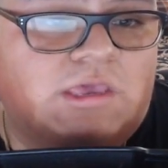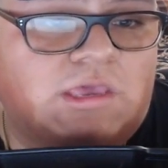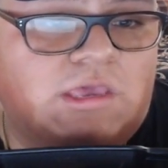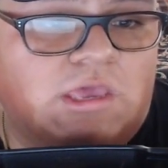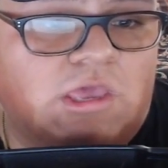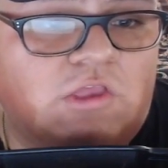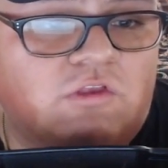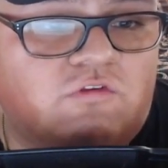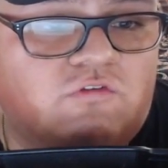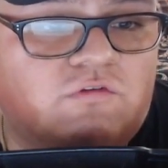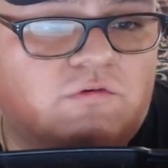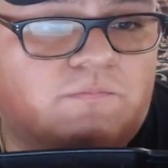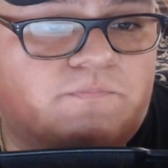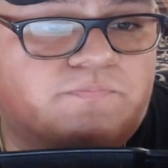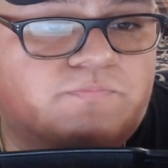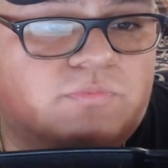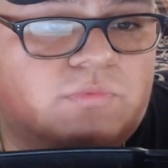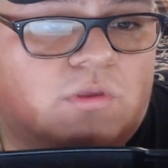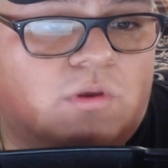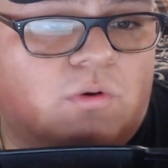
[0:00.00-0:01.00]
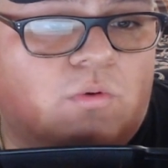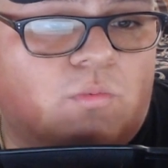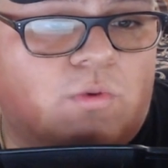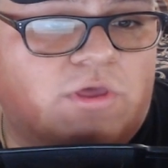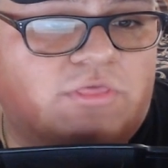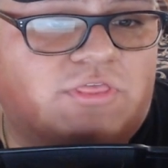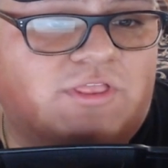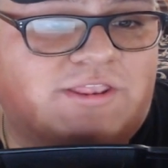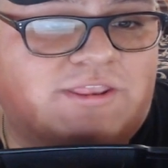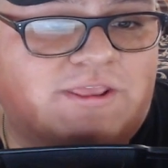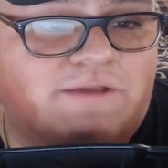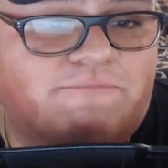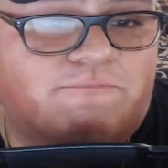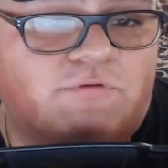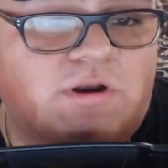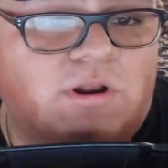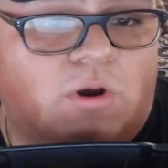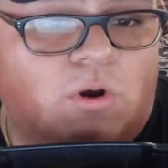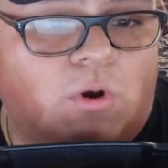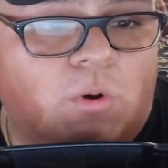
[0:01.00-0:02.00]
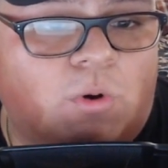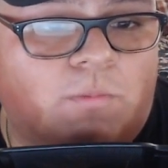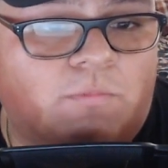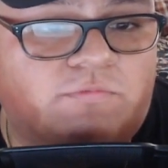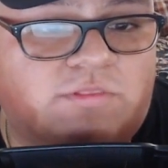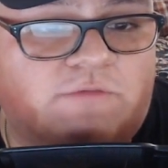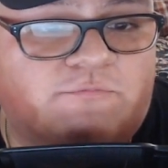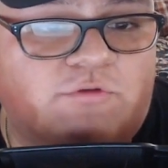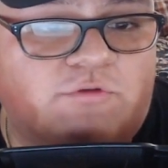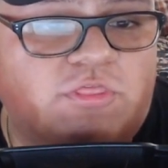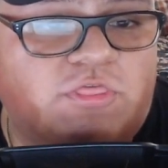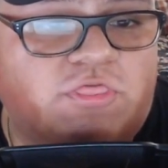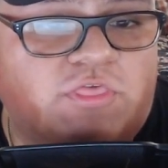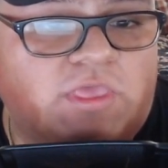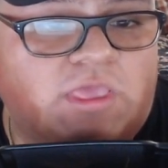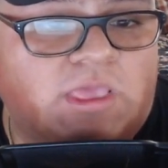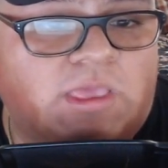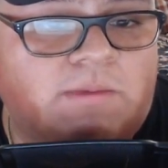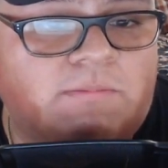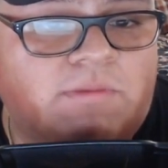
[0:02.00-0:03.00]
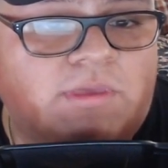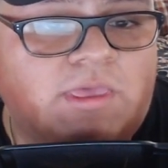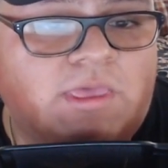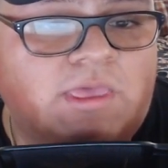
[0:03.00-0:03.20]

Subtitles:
each with a different theme